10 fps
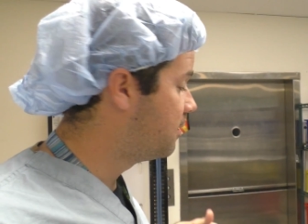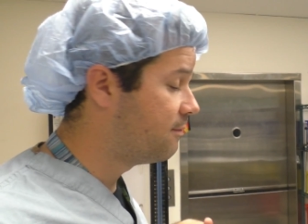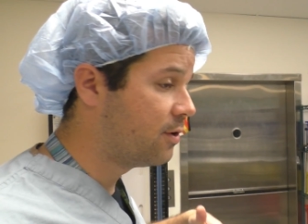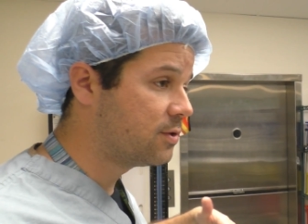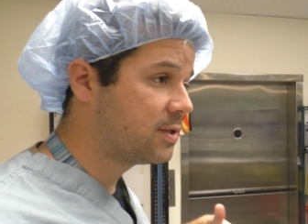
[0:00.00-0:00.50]

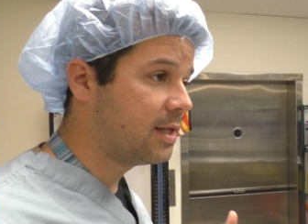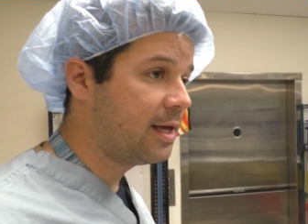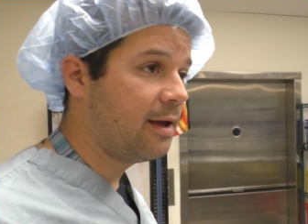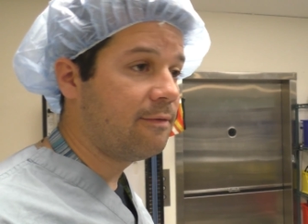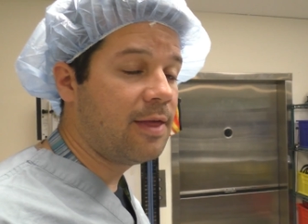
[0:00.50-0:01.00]

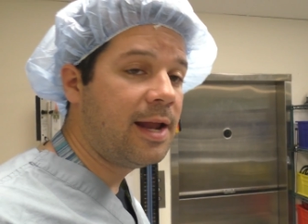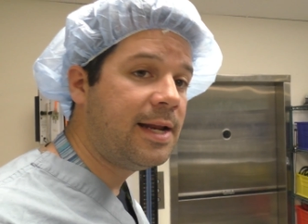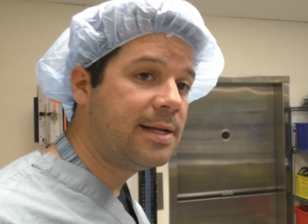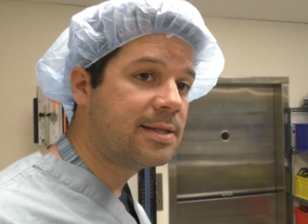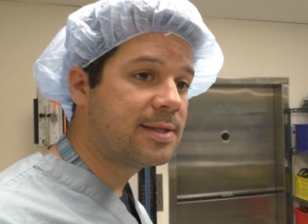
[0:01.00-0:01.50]
conversely, if they
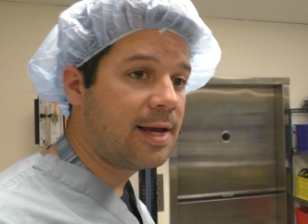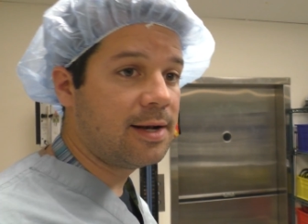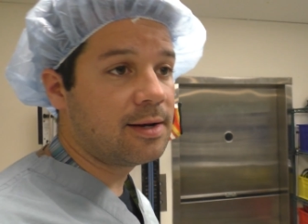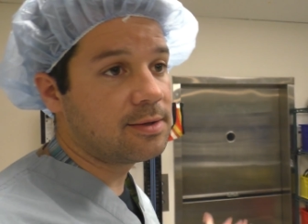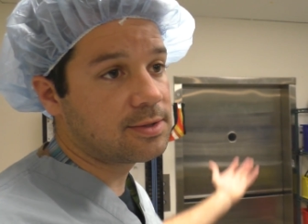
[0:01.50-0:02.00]
need to
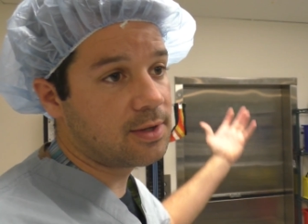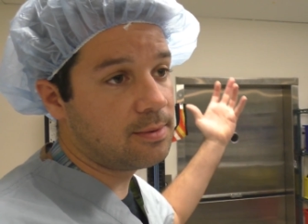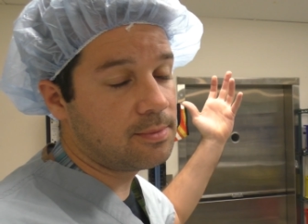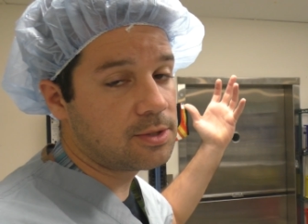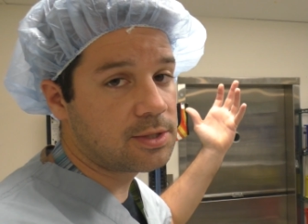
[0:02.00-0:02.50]
send
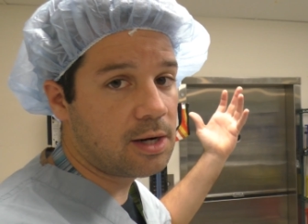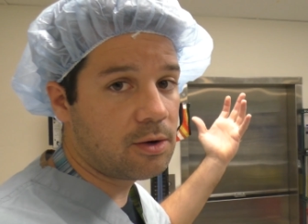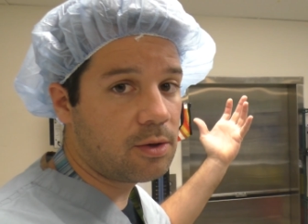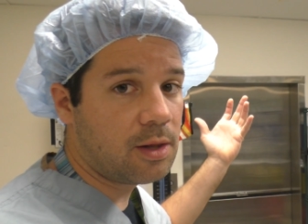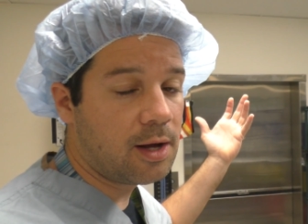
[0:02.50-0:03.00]
some
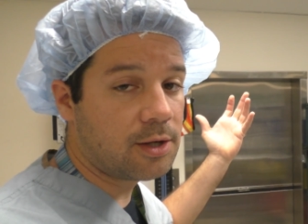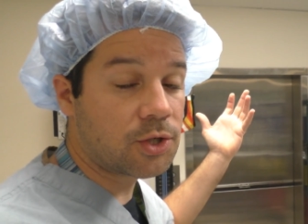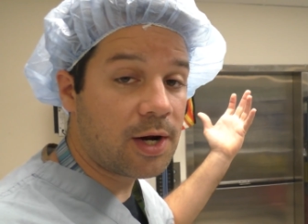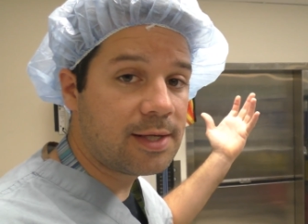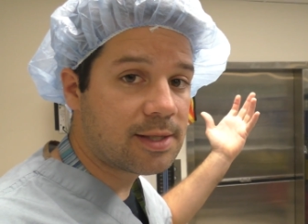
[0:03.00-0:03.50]
sterile
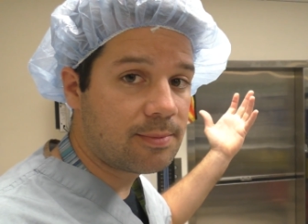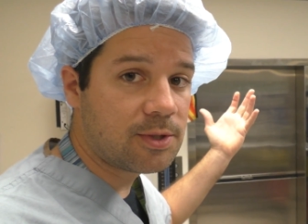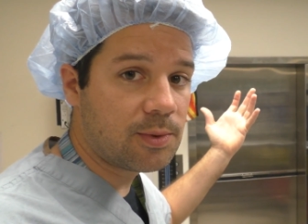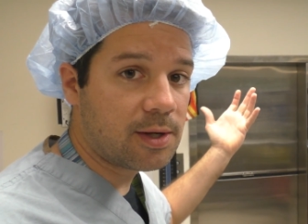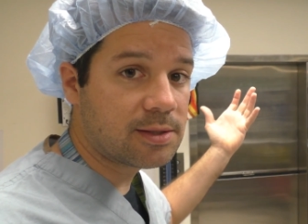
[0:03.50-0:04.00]
trays up
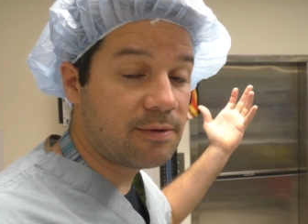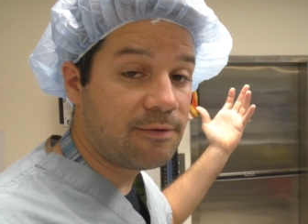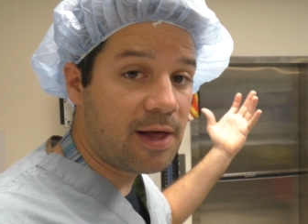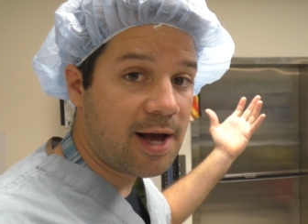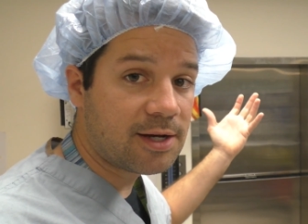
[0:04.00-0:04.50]
to us to
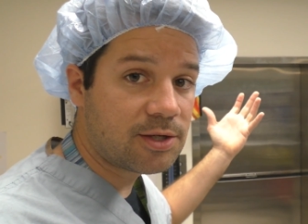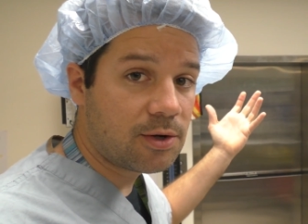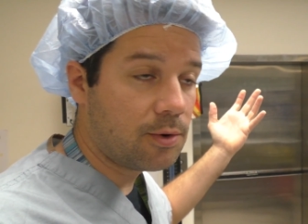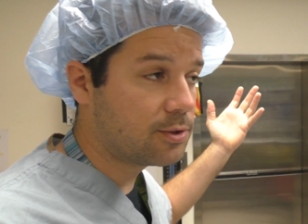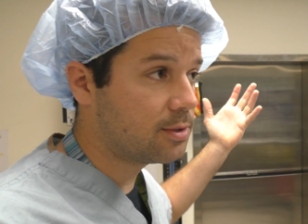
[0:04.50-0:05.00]
flash,
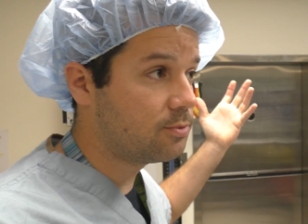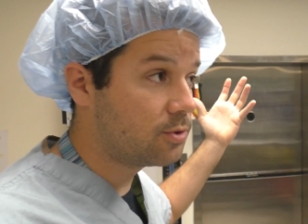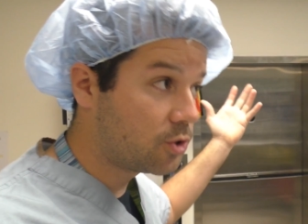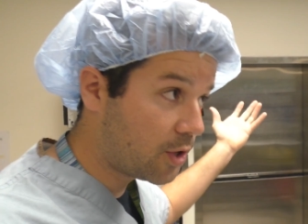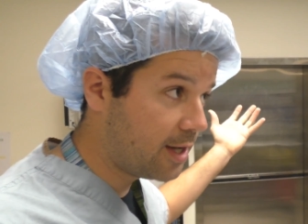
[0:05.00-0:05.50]
or some
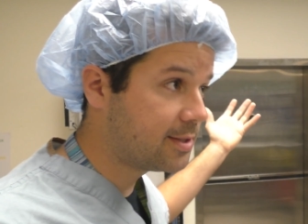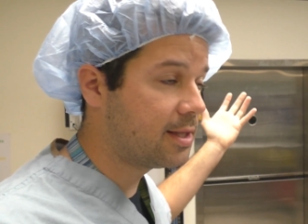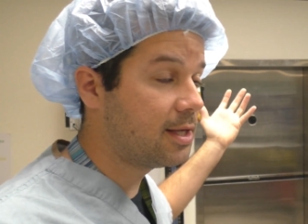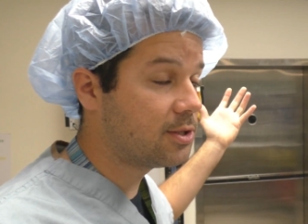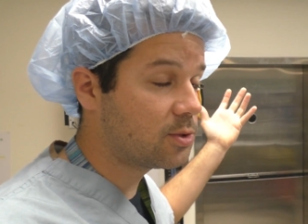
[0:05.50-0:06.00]
trays
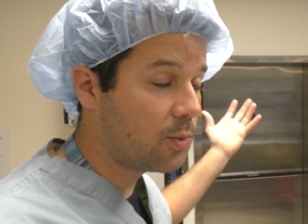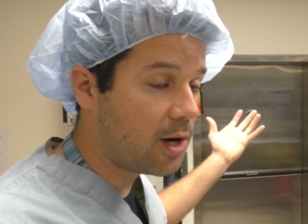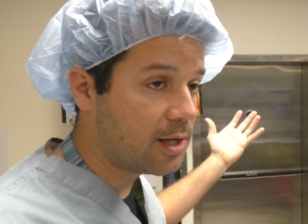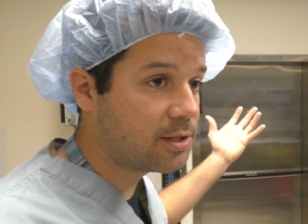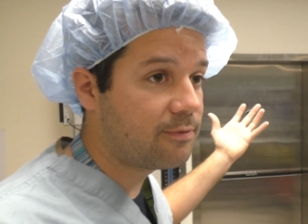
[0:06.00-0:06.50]
that they just
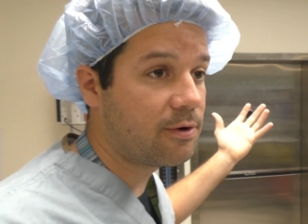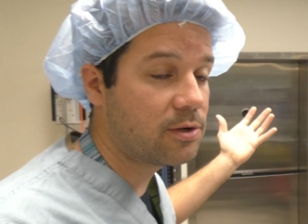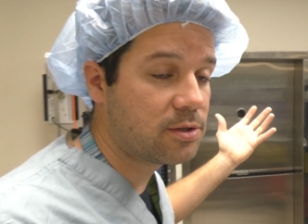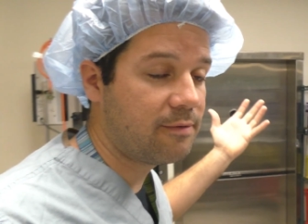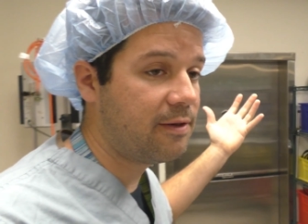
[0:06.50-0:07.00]
washed for
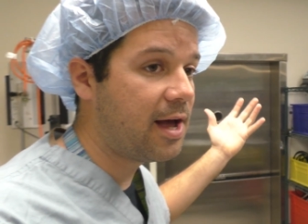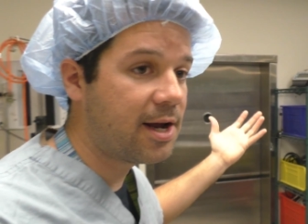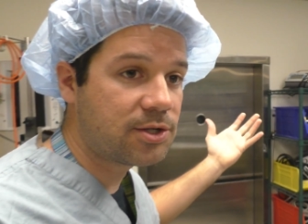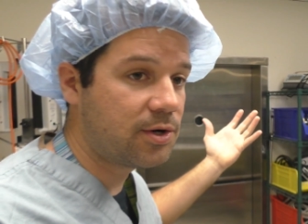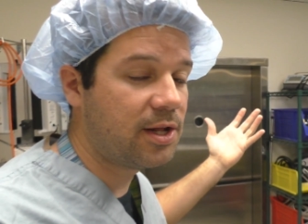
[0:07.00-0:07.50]
us to
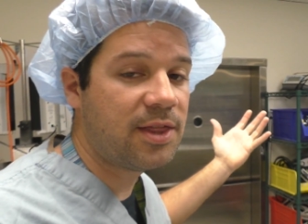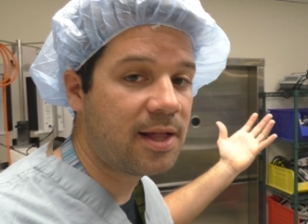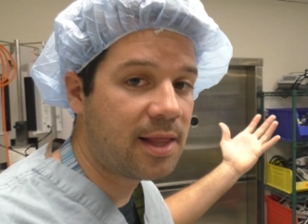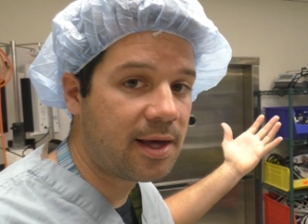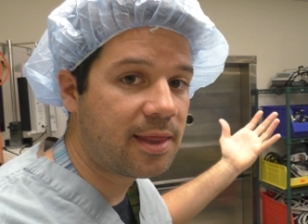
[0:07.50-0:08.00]
flash or
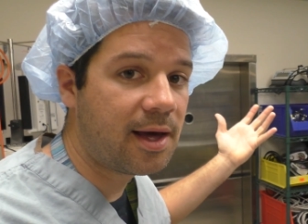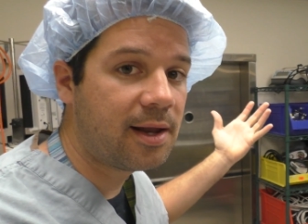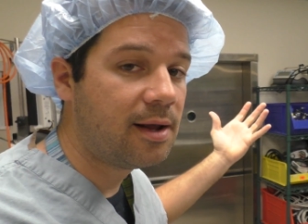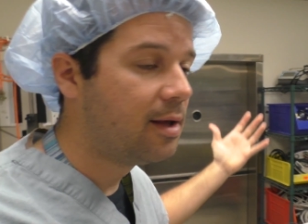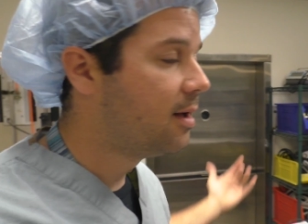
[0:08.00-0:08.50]
anything like that,